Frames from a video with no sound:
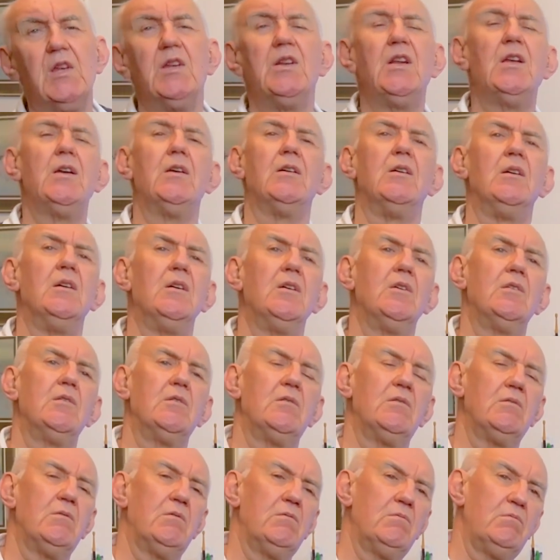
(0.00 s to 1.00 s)
Now,
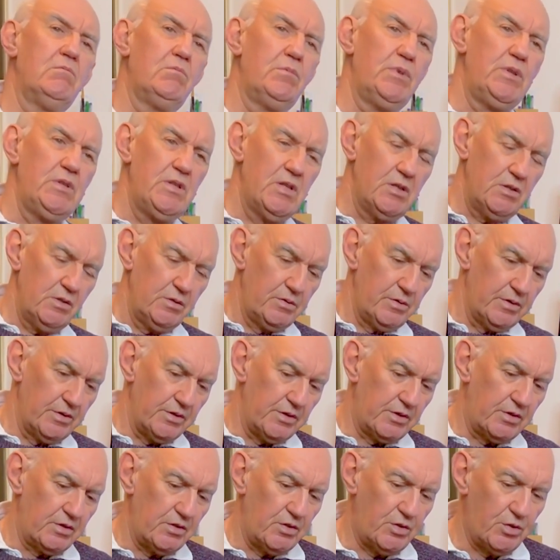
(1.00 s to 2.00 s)
we know
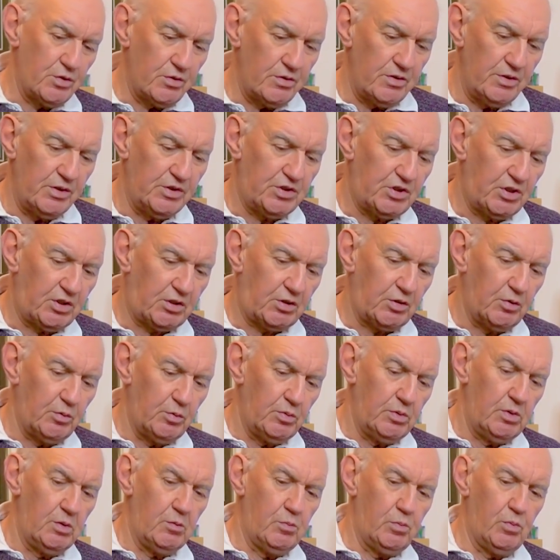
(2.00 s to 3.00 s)
that during the Second
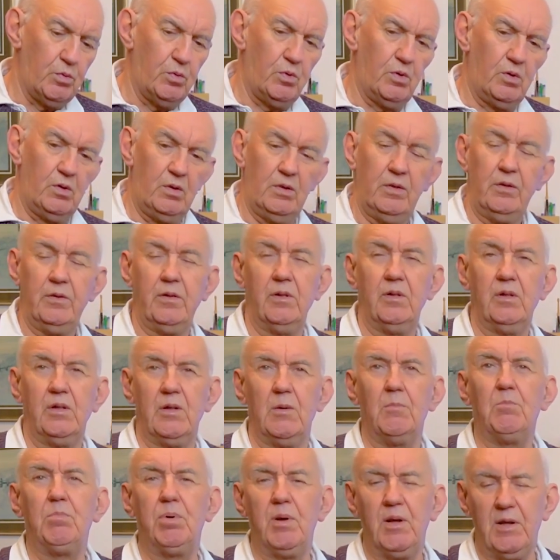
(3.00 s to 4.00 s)
World War,
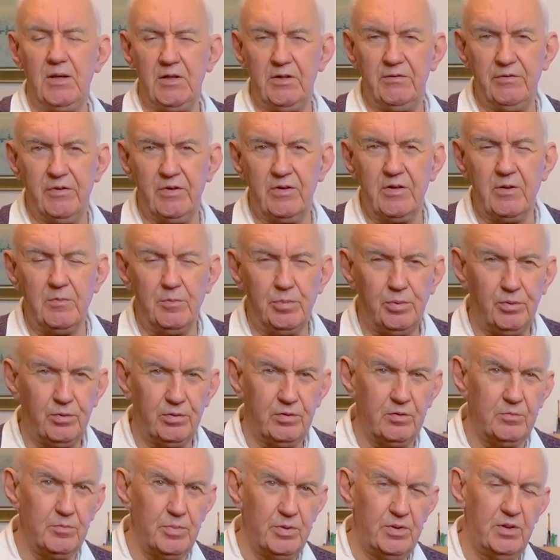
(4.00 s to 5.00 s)
it played a very
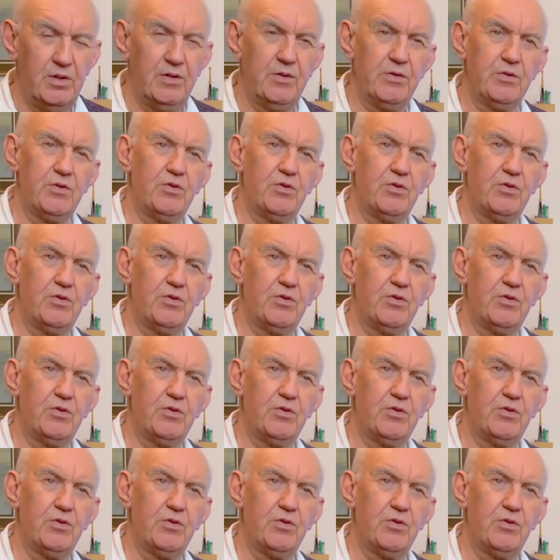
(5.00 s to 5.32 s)
important part, the